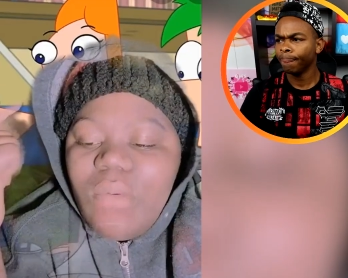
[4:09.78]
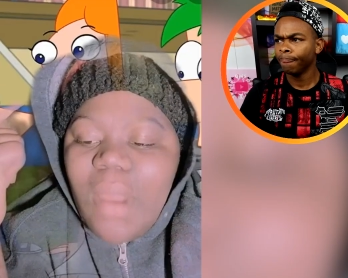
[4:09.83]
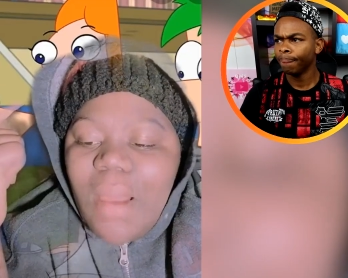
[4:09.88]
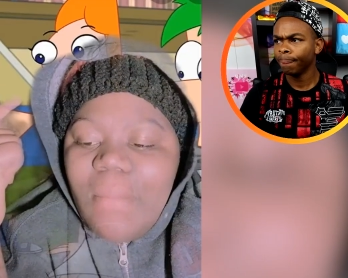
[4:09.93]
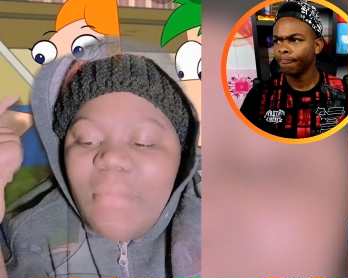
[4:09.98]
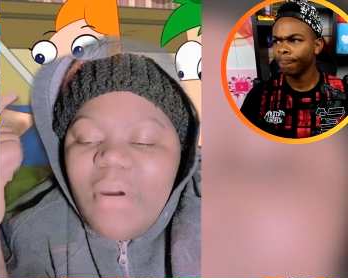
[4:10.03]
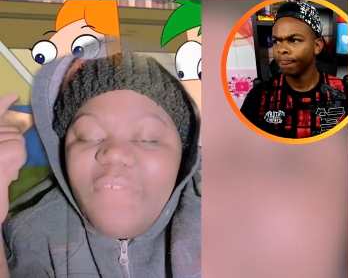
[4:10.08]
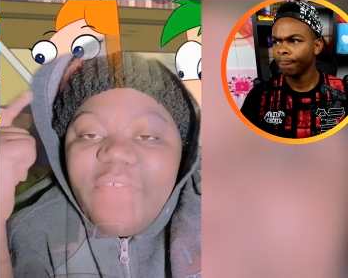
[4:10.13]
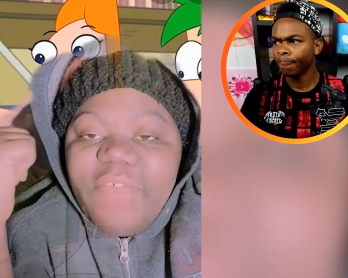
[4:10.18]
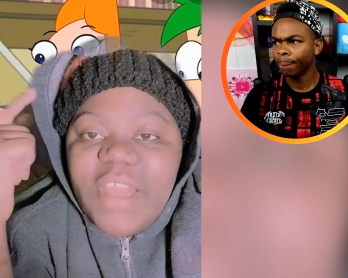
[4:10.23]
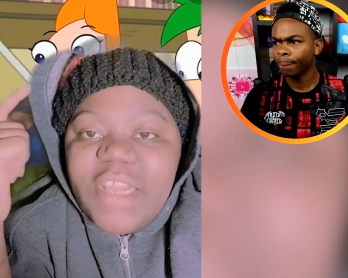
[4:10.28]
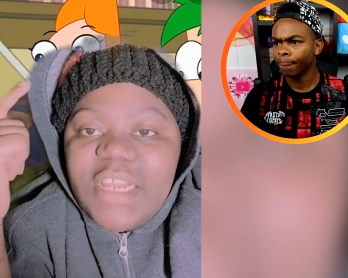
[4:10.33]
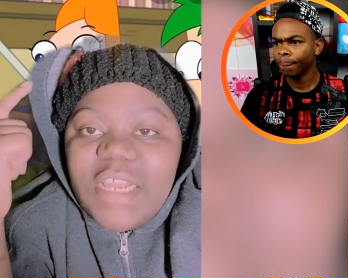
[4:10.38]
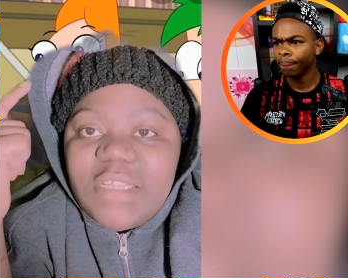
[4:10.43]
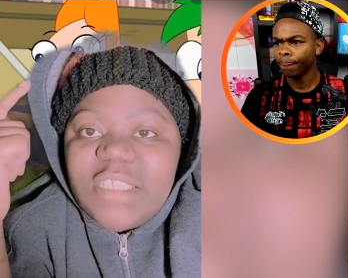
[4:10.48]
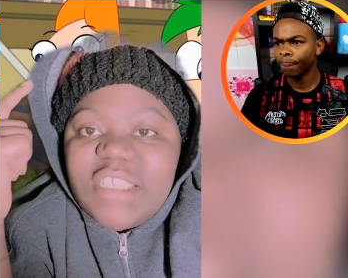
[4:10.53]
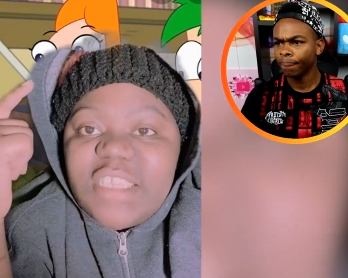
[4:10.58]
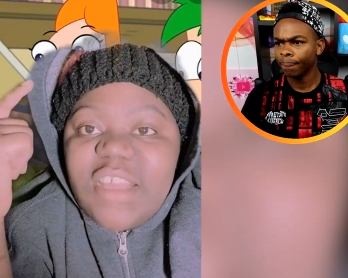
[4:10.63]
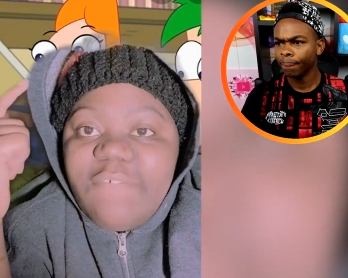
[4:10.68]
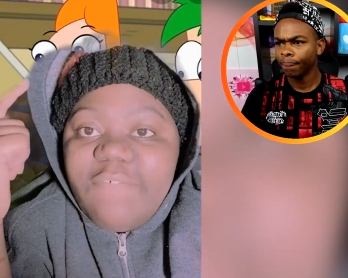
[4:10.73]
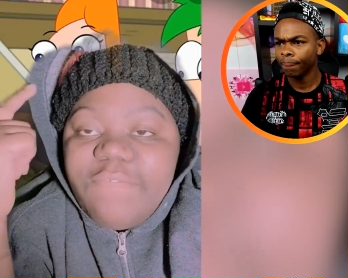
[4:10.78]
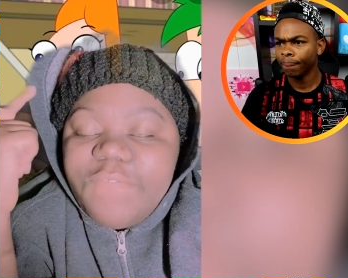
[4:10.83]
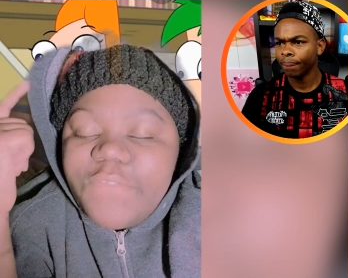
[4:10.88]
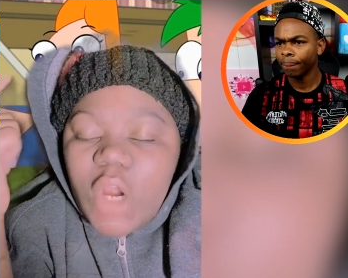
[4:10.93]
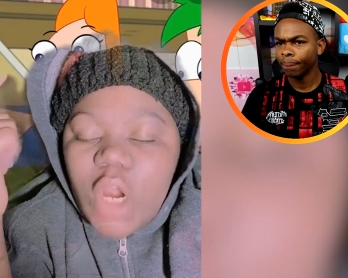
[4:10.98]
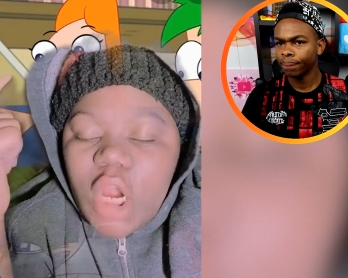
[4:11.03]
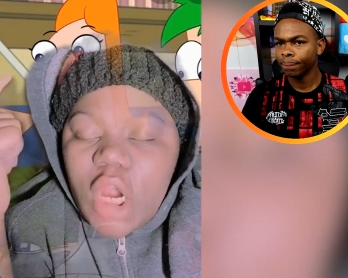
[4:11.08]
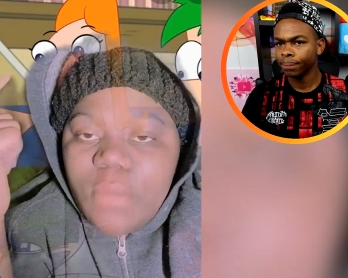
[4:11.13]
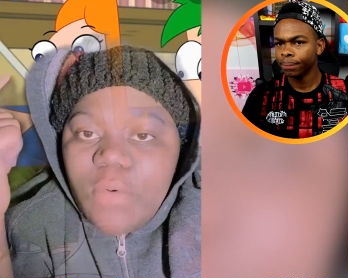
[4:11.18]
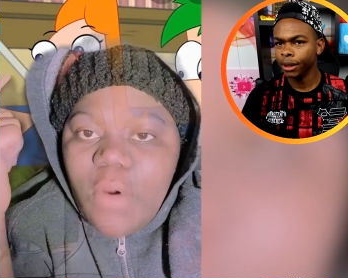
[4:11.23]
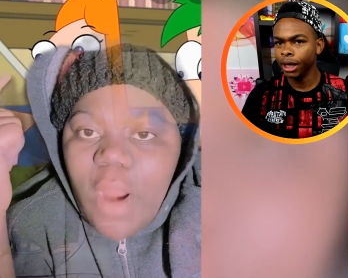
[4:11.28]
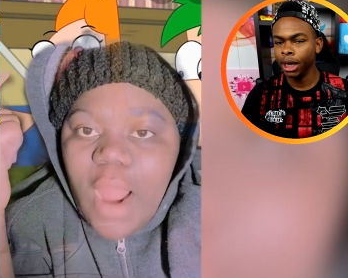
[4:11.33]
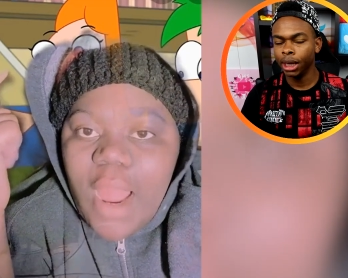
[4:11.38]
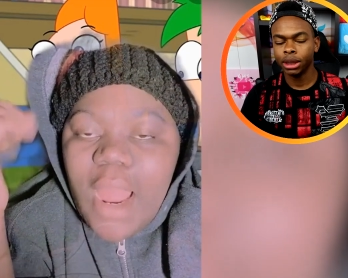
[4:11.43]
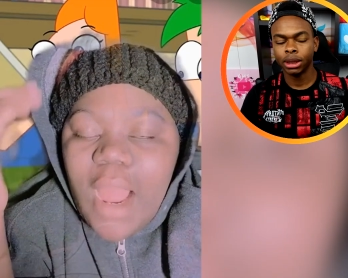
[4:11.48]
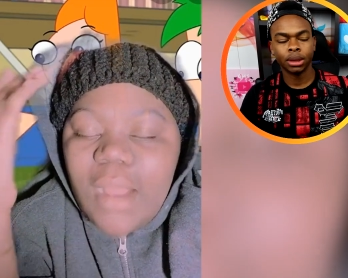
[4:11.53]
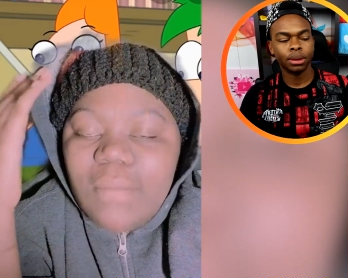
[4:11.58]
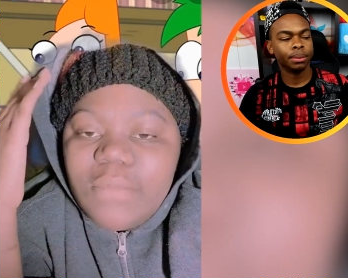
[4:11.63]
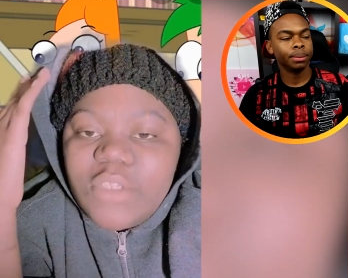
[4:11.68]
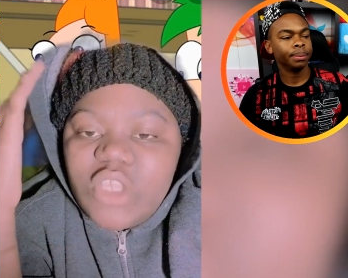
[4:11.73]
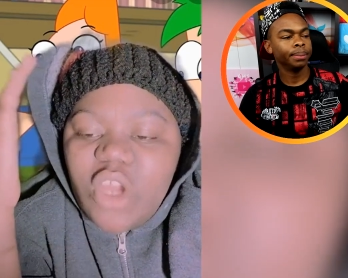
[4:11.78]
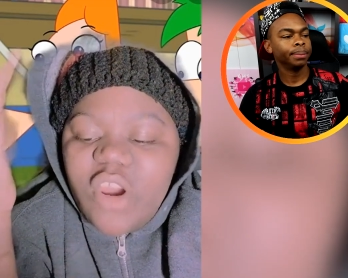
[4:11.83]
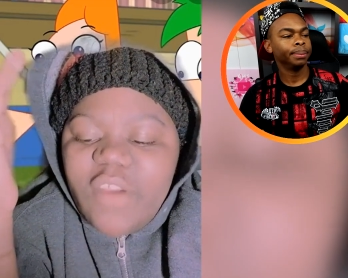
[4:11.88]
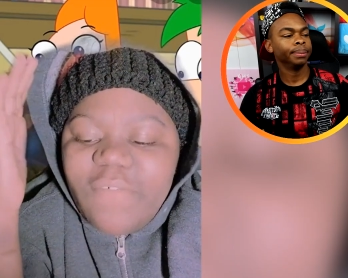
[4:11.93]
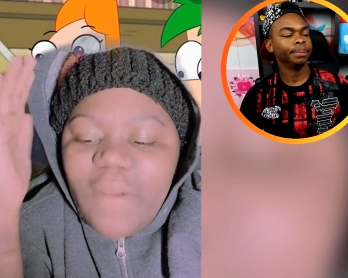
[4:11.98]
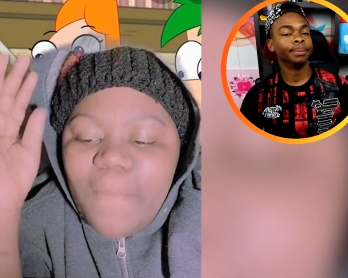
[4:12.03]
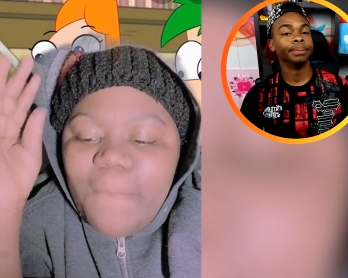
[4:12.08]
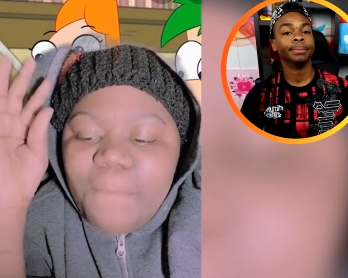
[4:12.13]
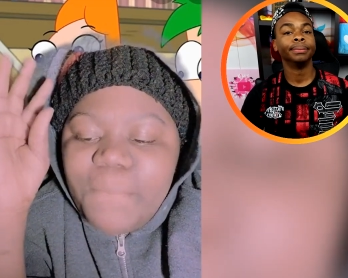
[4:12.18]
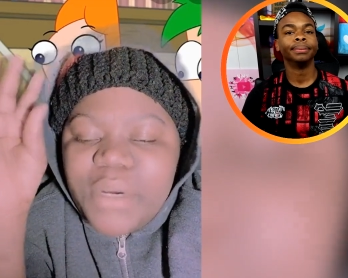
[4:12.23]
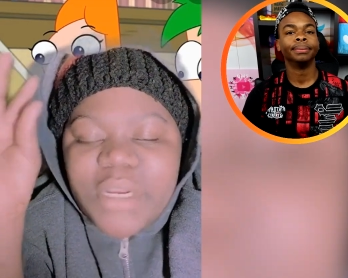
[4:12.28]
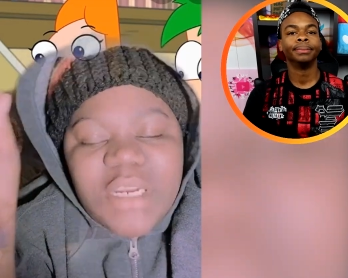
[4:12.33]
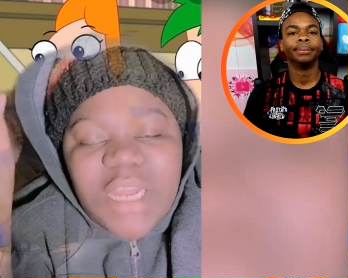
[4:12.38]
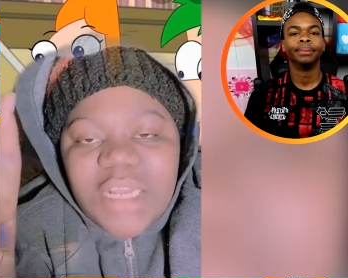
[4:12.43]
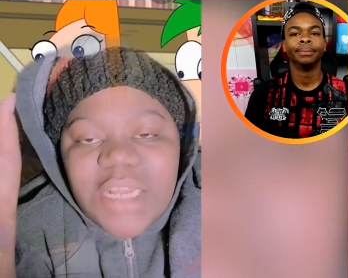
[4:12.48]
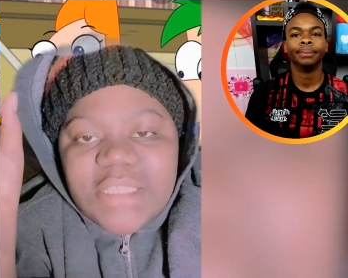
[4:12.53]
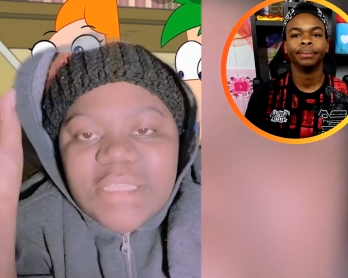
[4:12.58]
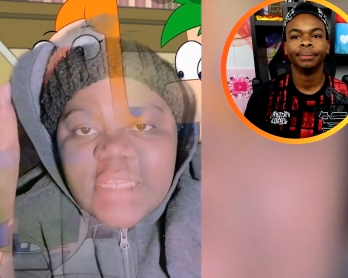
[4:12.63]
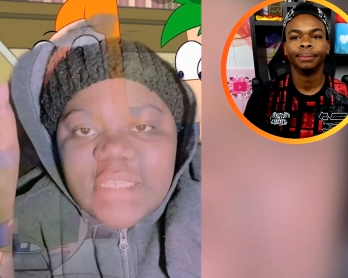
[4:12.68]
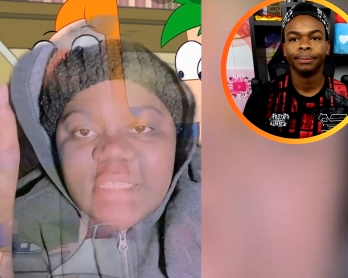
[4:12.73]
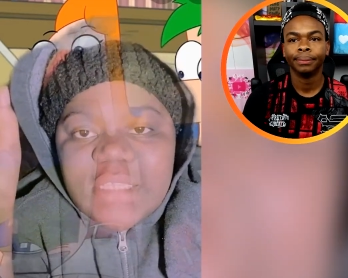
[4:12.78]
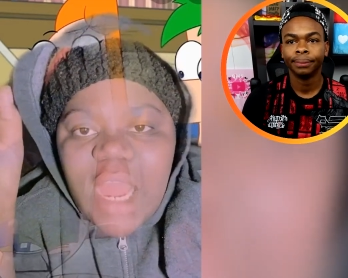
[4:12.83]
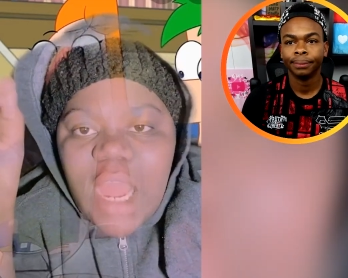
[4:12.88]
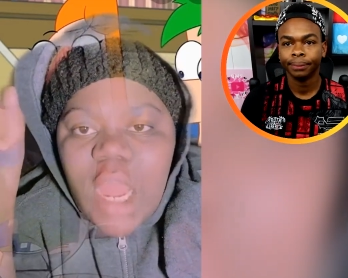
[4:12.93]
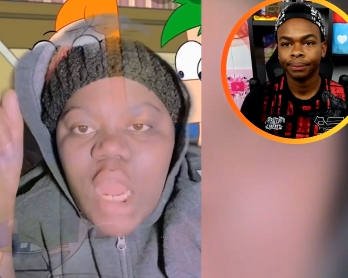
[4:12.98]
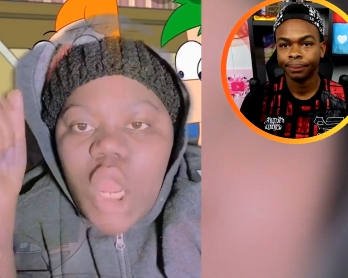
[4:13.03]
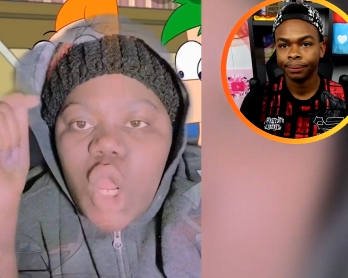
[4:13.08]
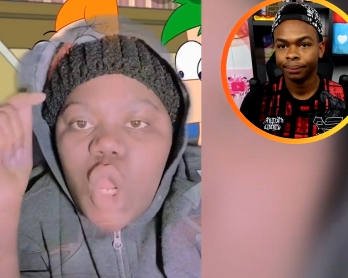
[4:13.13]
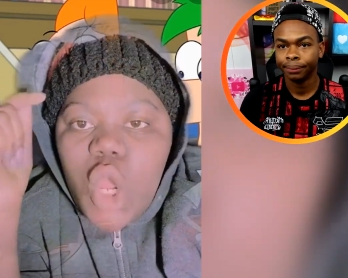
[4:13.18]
Speaker 1: Amber Phineas and Ferb, right? Yes. I'm sorry if I'm pronouncing that